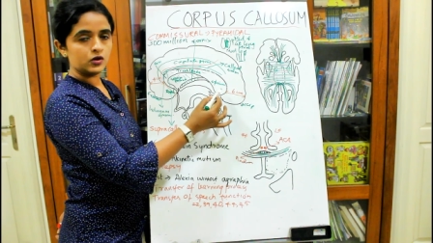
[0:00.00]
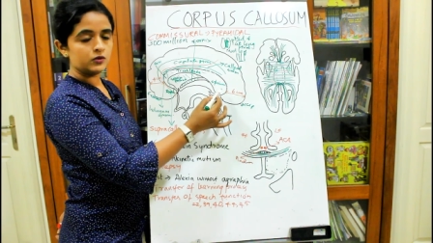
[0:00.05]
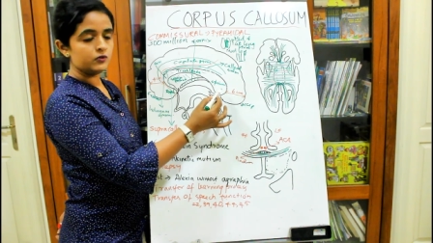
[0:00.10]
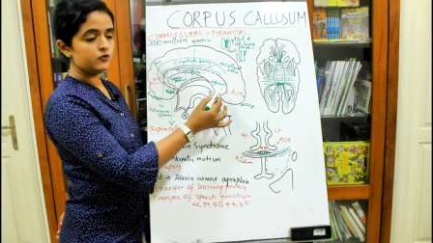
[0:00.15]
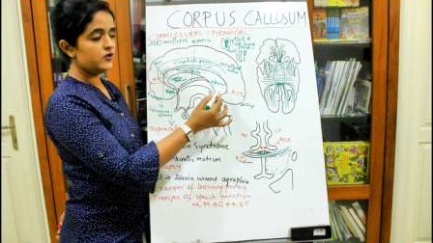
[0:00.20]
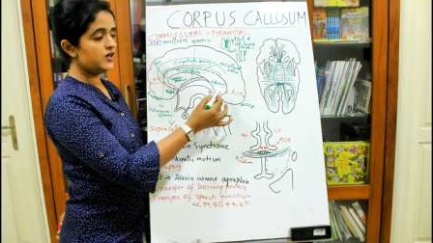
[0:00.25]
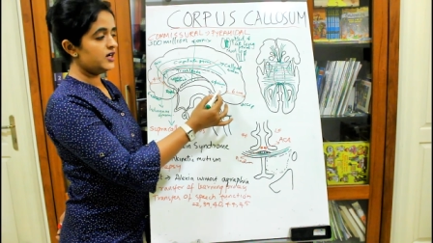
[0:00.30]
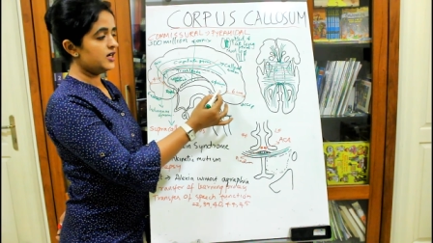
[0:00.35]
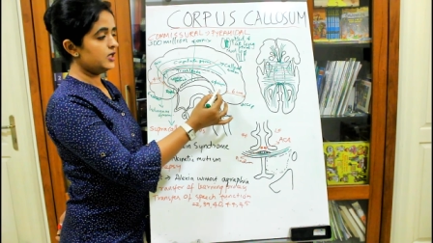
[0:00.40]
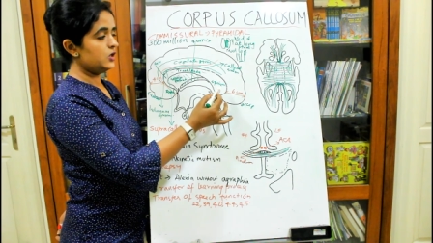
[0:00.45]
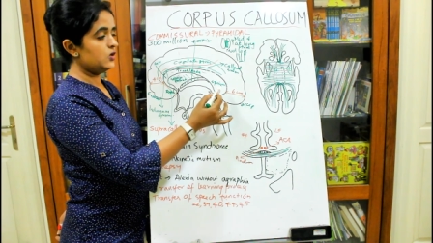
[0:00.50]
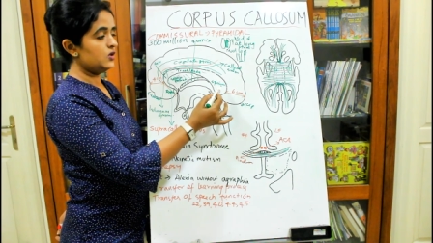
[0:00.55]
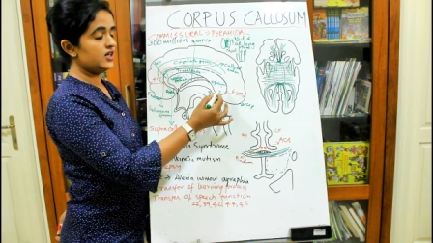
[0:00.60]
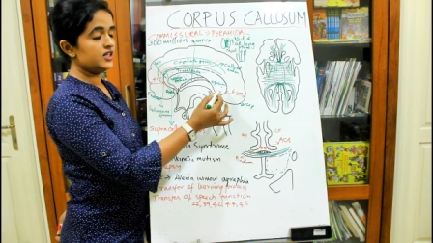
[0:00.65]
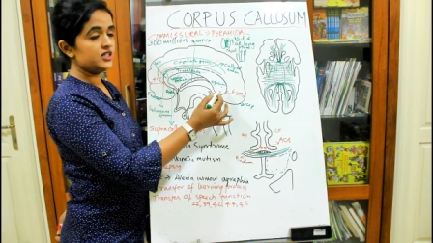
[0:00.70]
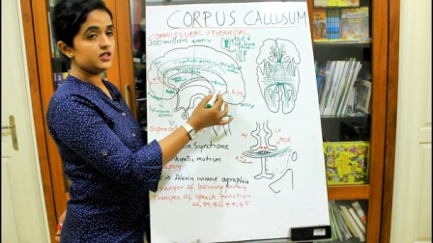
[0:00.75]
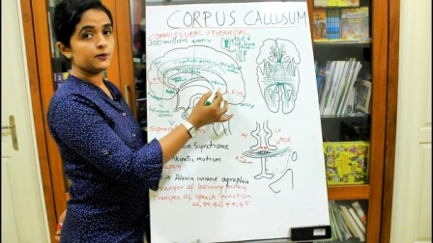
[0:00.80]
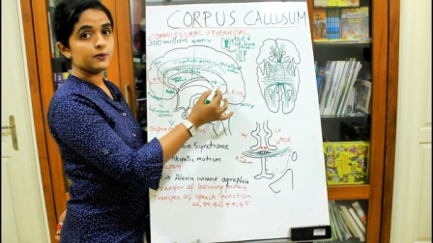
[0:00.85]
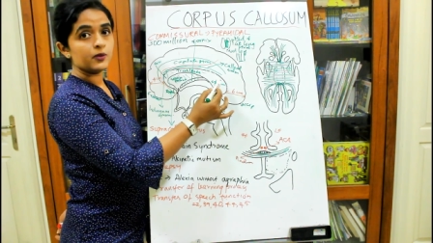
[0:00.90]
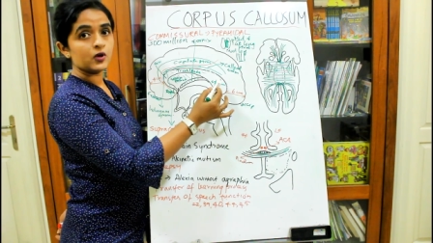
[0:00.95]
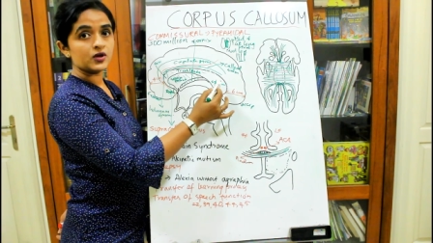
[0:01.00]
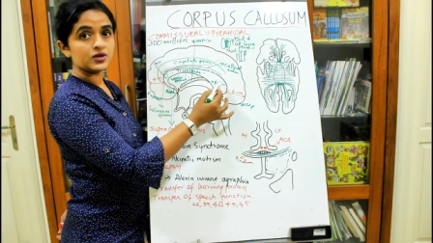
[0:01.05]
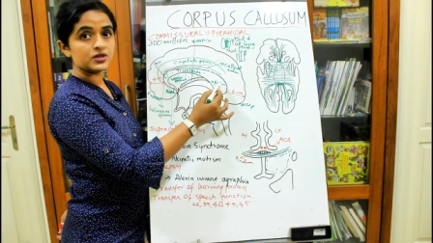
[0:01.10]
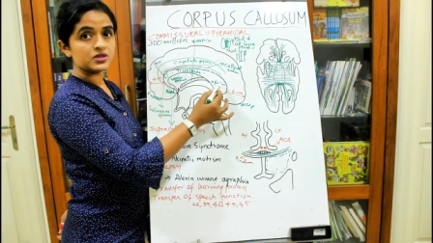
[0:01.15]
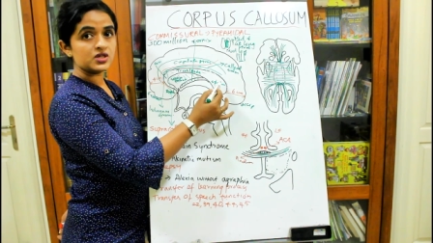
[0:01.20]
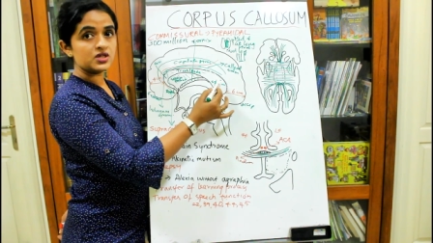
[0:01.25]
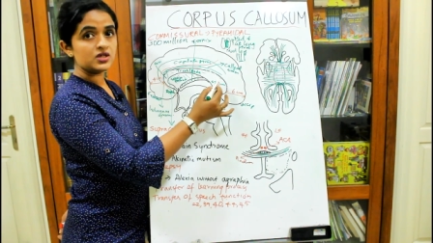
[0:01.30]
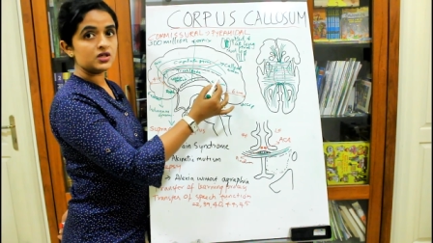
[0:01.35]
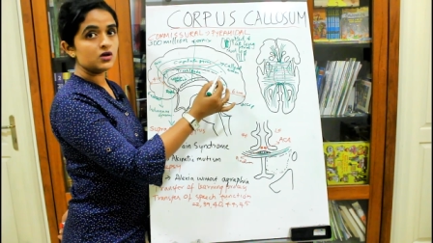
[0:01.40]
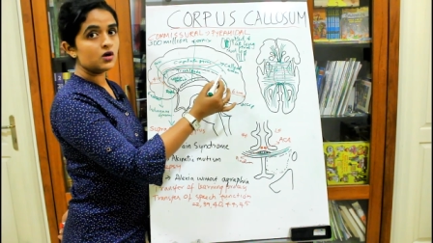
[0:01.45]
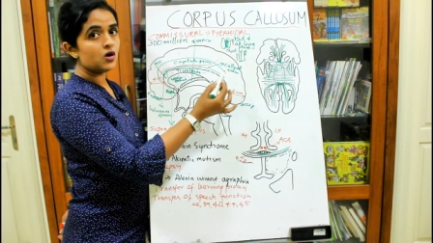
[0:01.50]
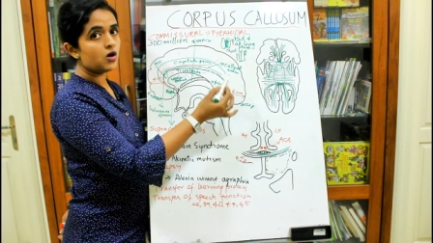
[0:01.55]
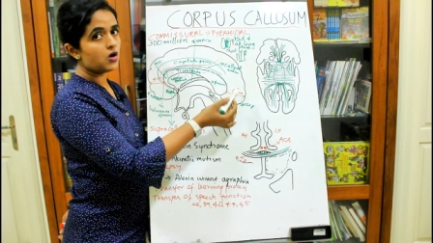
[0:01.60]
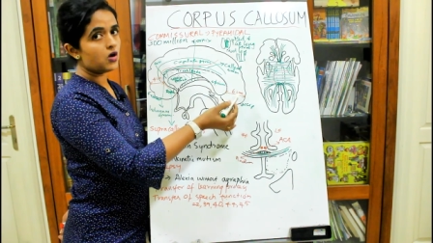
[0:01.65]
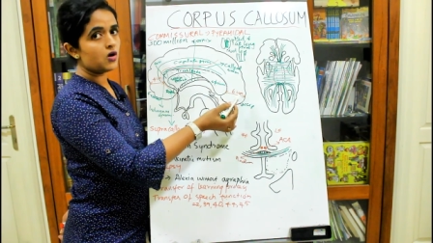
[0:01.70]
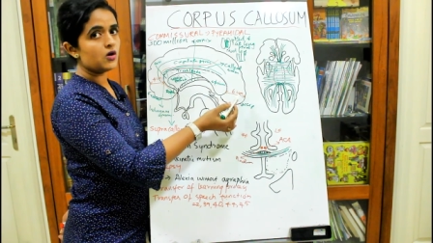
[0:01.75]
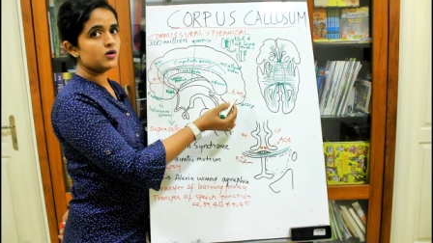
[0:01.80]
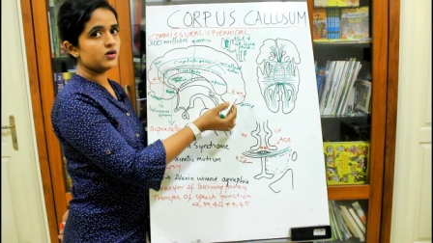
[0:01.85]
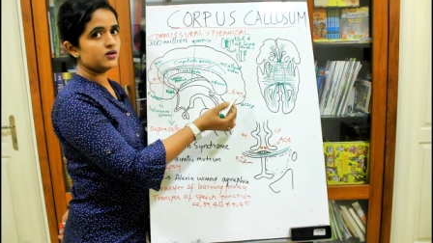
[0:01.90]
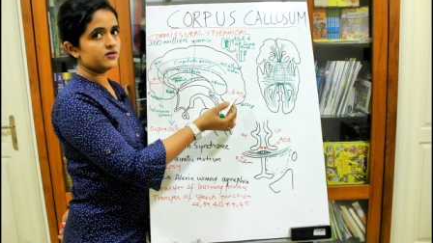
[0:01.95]
lobe where you get the posterior
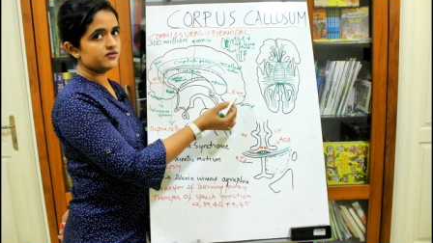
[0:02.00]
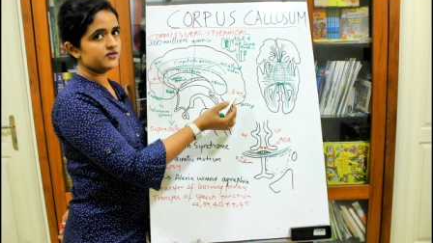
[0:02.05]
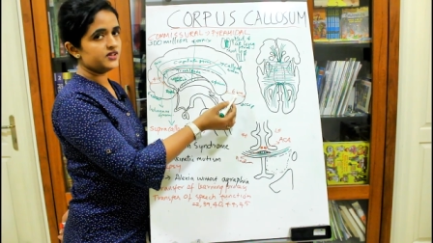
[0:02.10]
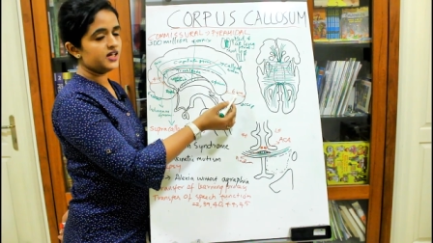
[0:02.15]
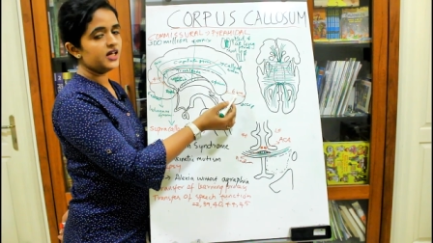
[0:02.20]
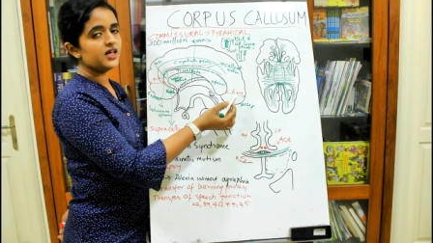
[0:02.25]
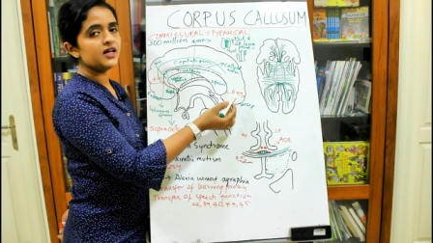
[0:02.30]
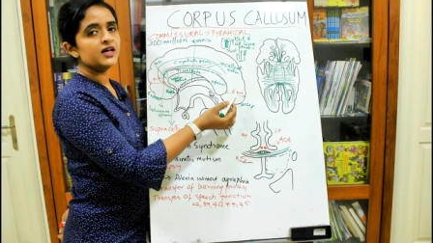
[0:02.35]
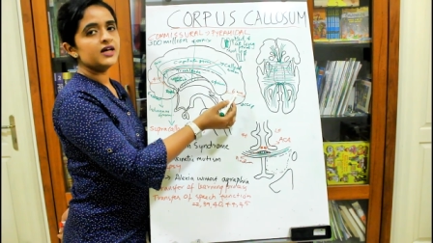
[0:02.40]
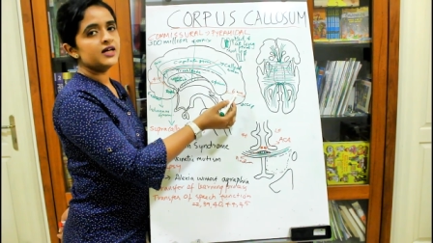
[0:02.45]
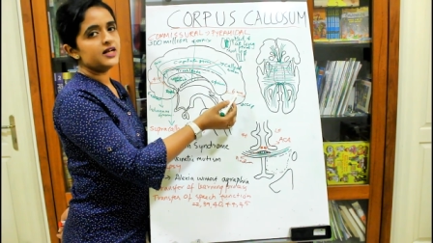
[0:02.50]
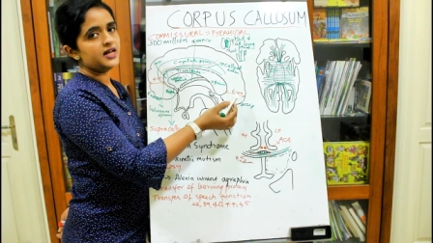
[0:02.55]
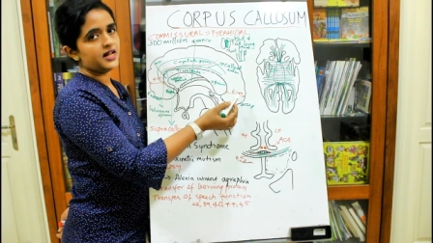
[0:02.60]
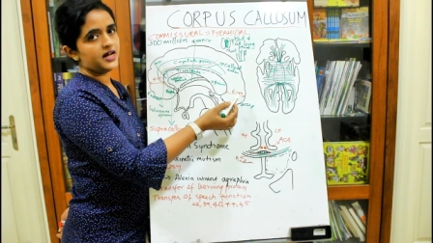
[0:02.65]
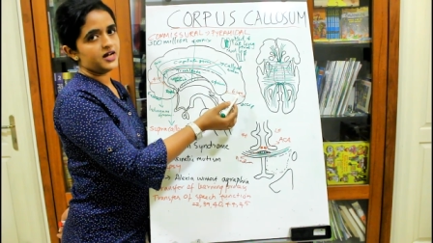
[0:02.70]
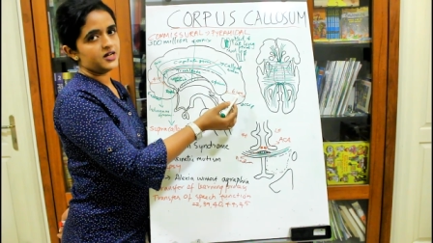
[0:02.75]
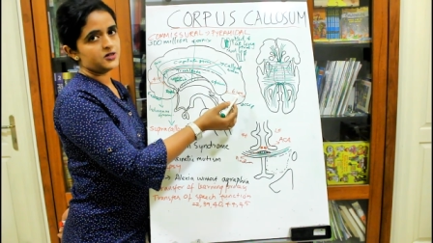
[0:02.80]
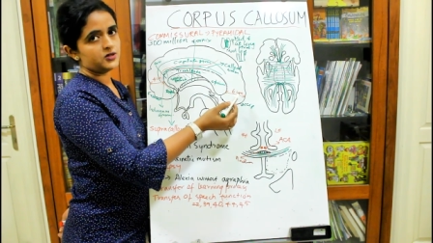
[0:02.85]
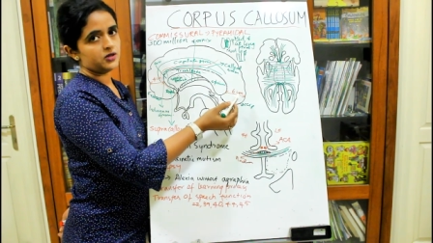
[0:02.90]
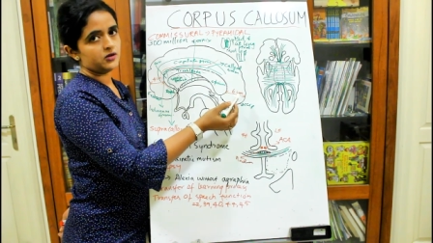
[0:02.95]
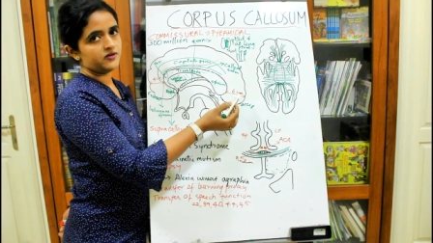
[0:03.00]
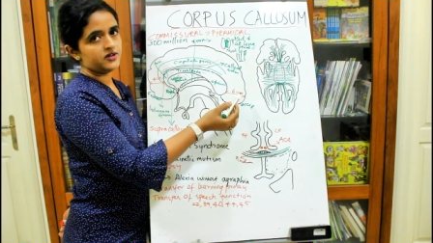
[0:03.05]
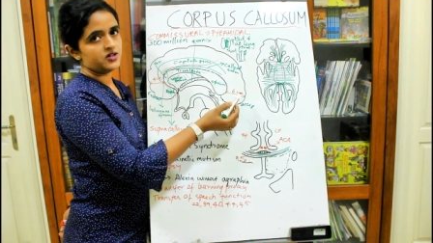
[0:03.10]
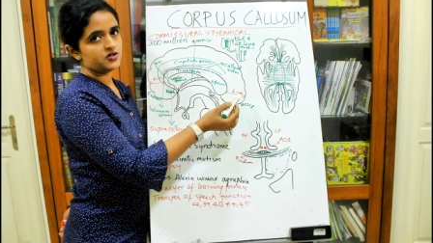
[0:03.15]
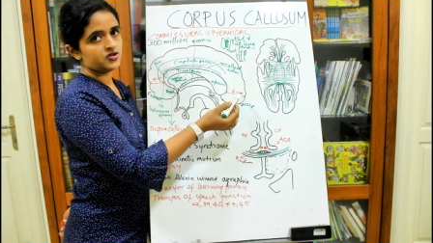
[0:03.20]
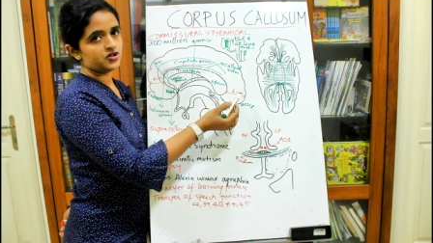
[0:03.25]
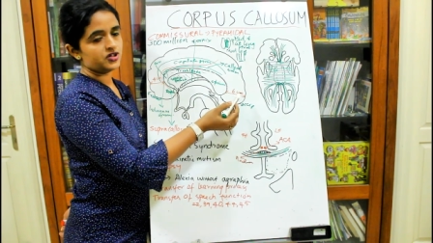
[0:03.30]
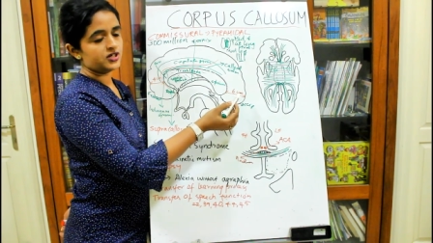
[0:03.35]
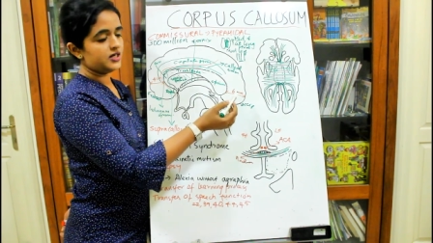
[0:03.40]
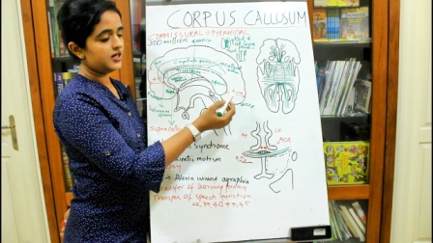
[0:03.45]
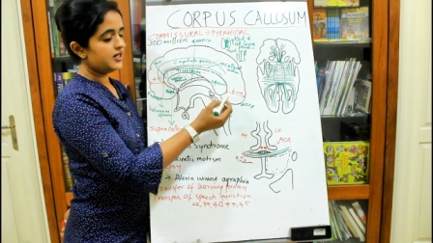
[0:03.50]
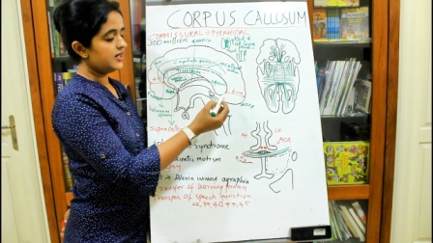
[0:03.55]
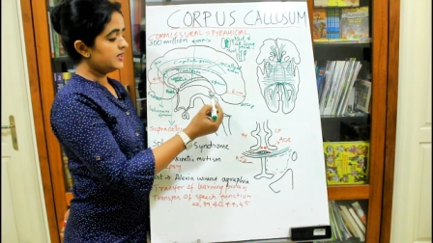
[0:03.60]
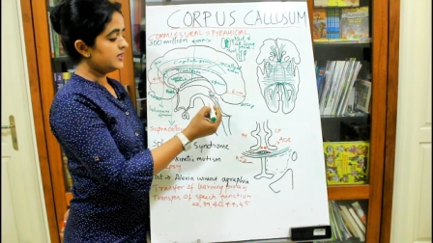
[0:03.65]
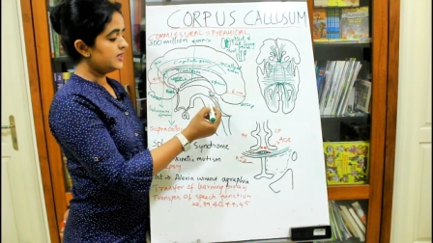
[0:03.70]
horn of the lateral ventricle.